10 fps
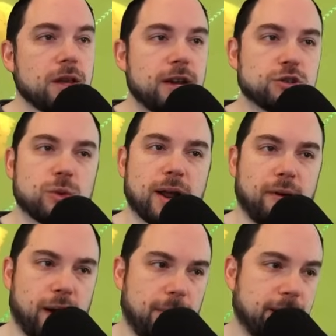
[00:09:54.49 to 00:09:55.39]
here's what I'd
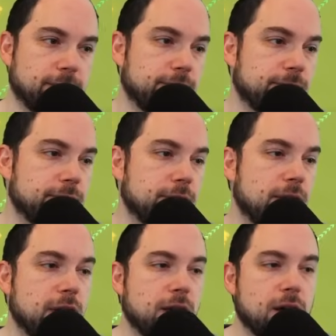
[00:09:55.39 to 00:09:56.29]
recommend.
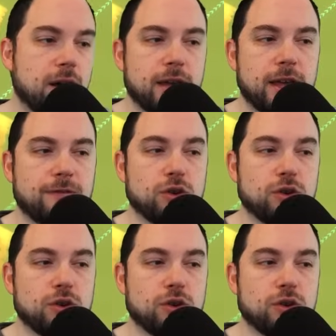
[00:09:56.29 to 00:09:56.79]
If